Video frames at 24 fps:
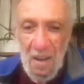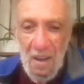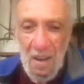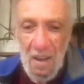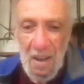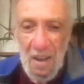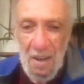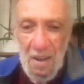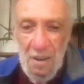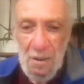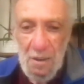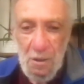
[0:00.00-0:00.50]

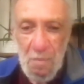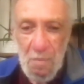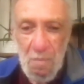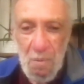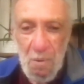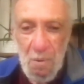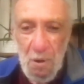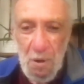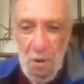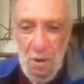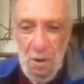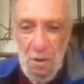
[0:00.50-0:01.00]
And it's
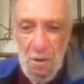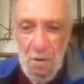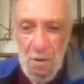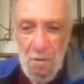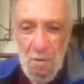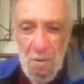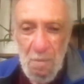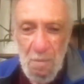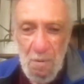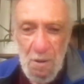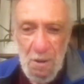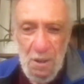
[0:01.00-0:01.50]
important to
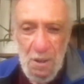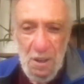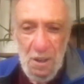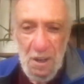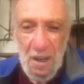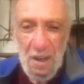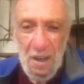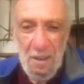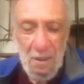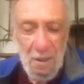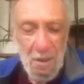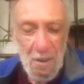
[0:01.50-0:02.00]

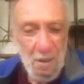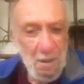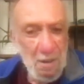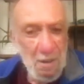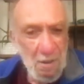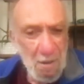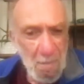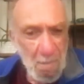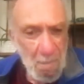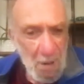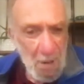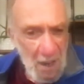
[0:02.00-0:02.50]
appreciate that in
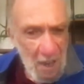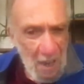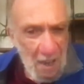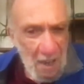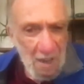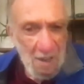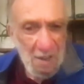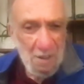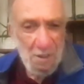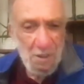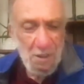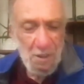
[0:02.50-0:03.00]
the
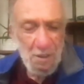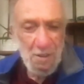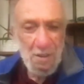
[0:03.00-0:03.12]
past,